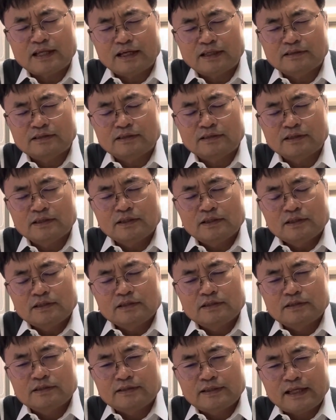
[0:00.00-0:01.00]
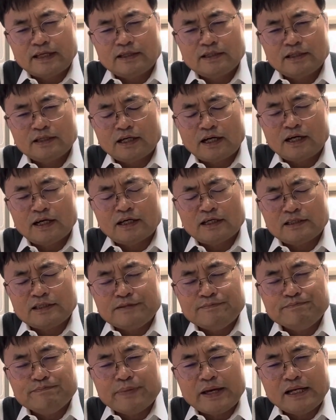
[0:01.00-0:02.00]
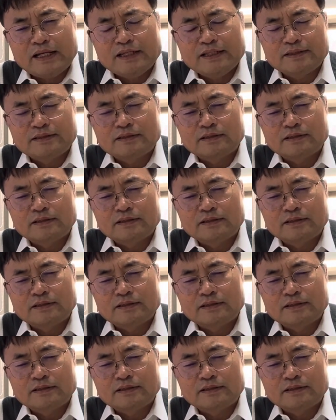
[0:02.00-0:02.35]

Act. They are invalid.